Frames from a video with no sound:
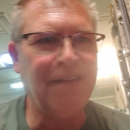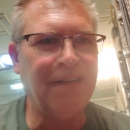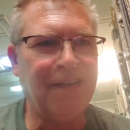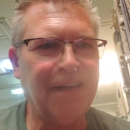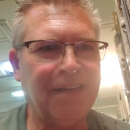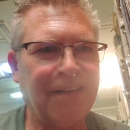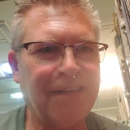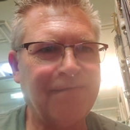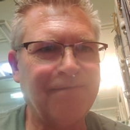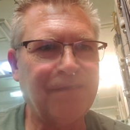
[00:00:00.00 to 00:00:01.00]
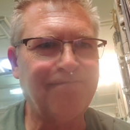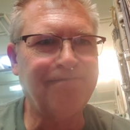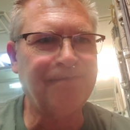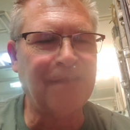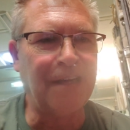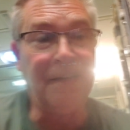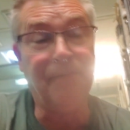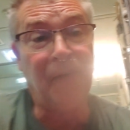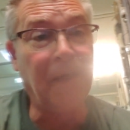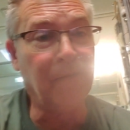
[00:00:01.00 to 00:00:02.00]
Like I didn't
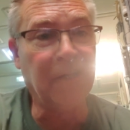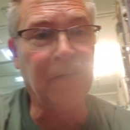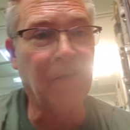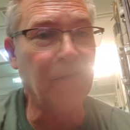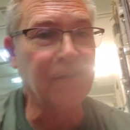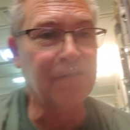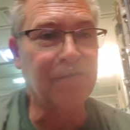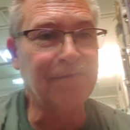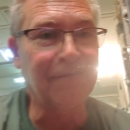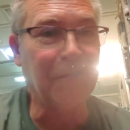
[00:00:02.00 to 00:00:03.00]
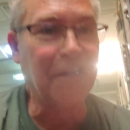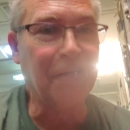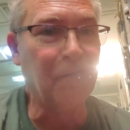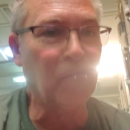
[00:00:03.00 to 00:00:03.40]
even find one at Lowe's that looked like it would